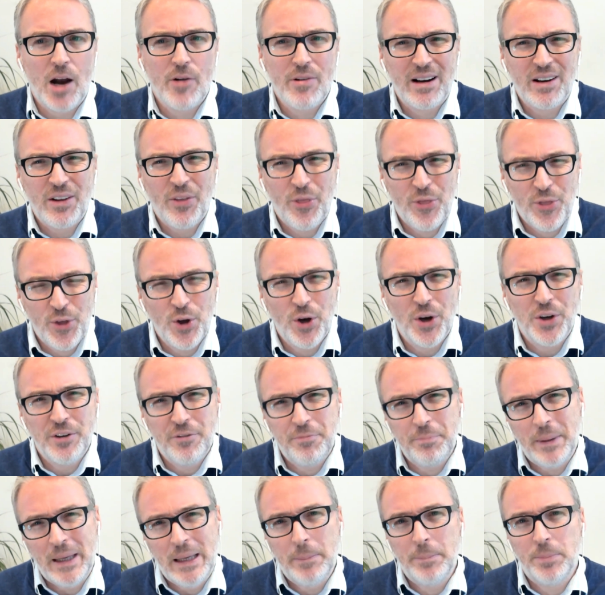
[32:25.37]
Around a third
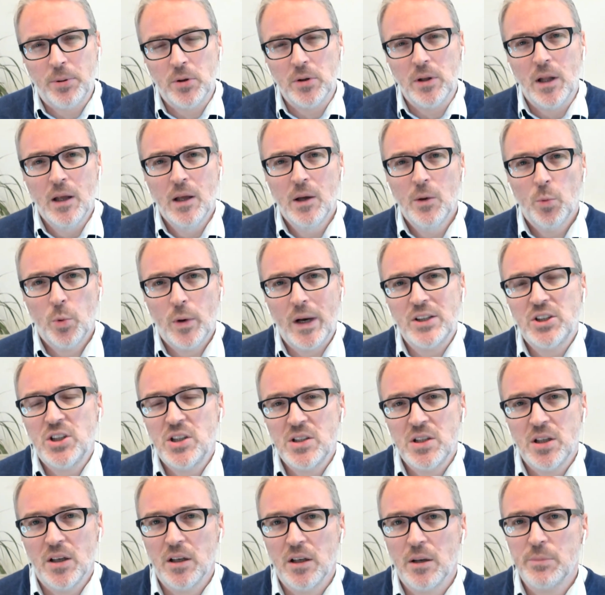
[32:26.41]
of people would actually
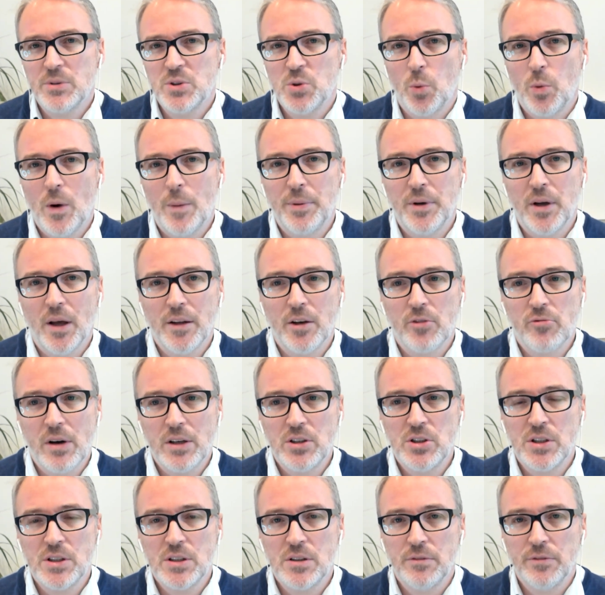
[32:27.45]
turn up to a webinar they're
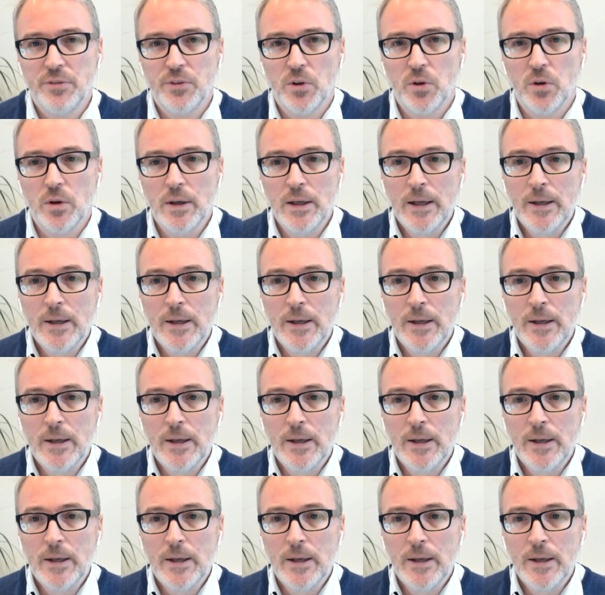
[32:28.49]
registered for.